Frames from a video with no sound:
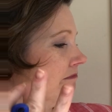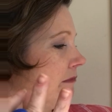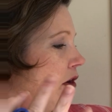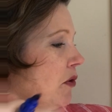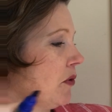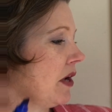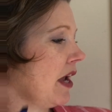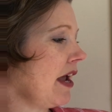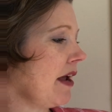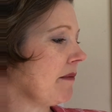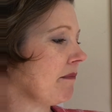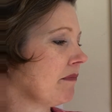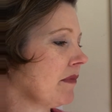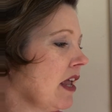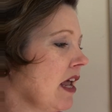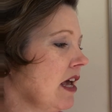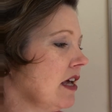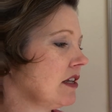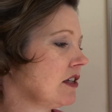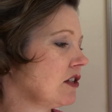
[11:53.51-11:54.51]
Okay,
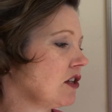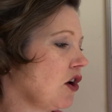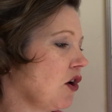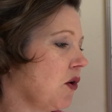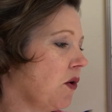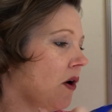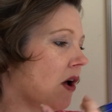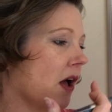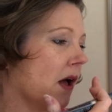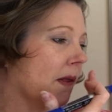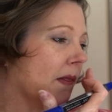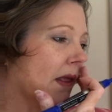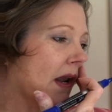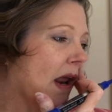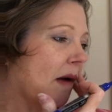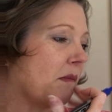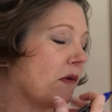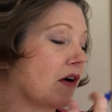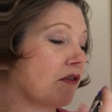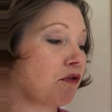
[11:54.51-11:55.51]
so the
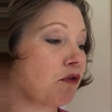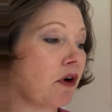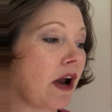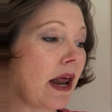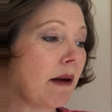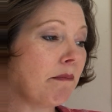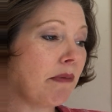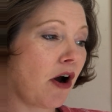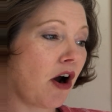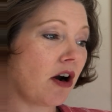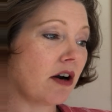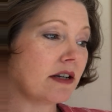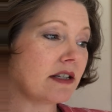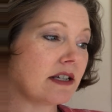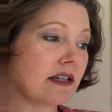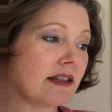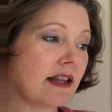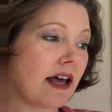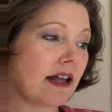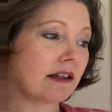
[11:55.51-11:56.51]
number of red parts
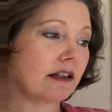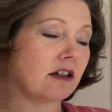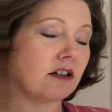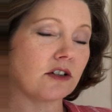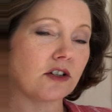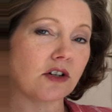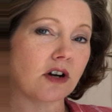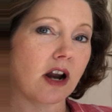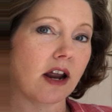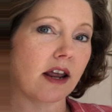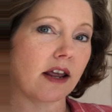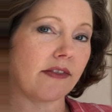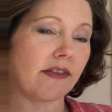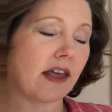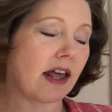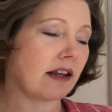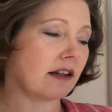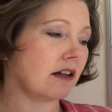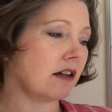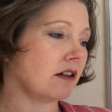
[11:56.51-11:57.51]
in that
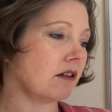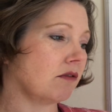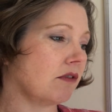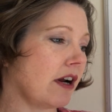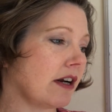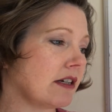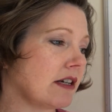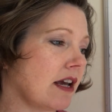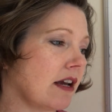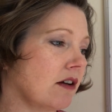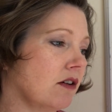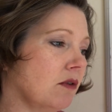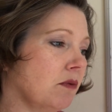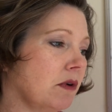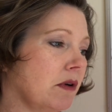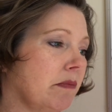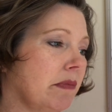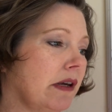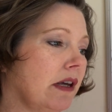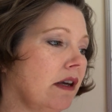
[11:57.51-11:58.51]
little rectangle
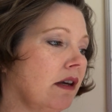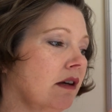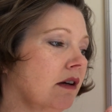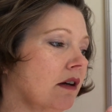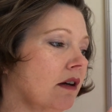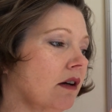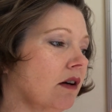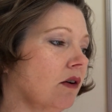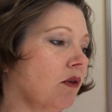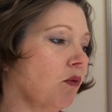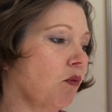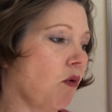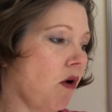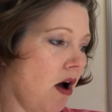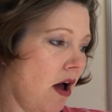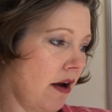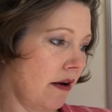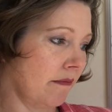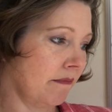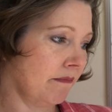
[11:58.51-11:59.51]
would be
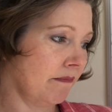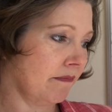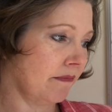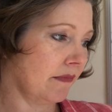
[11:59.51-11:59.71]
1.